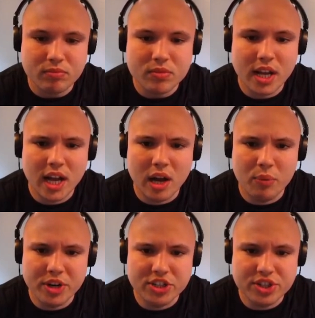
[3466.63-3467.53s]

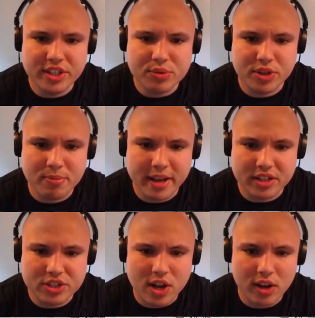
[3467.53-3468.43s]
When you do this, when you make it
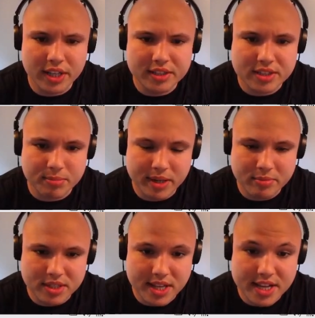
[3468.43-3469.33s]
solid,
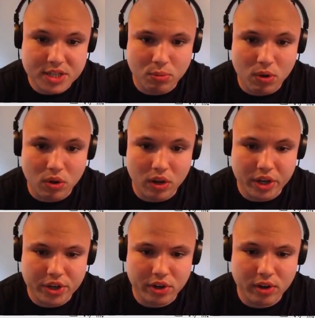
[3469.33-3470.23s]
sometimes these will
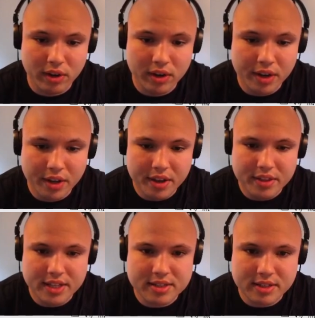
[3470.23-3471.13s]
occur.
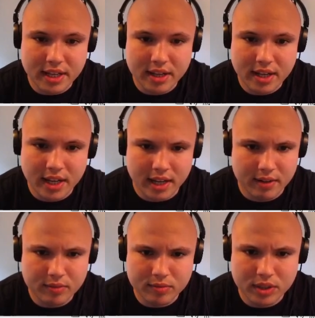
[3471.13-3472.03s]
These
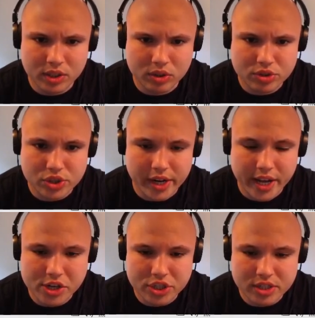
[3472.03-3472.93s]
little
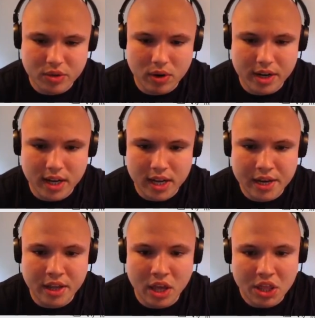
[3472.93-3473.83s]
striations and whatnot.
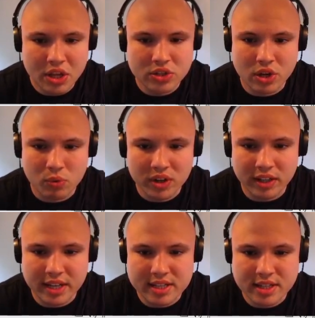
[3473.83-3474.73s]
Those are really
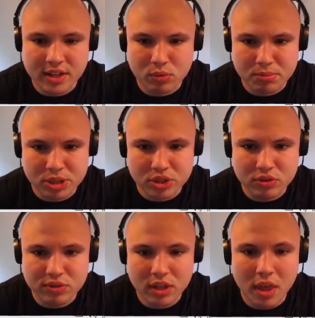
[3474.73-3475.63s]
easy to
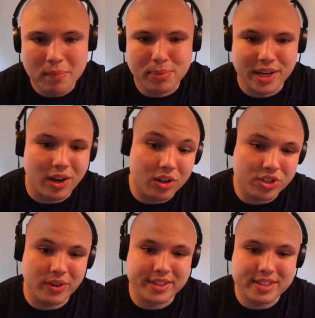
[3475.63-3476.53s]
remove. But also
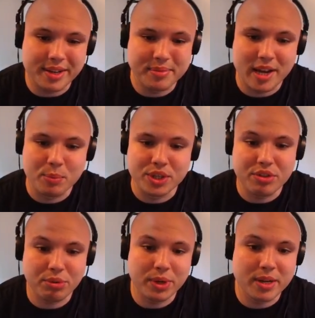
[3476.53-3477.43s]
at the same time, when you
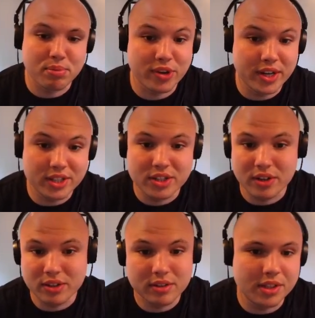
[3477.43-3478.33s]
3D print,
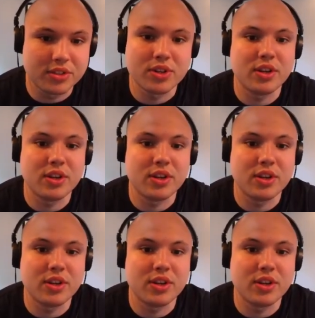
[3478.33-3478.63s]
those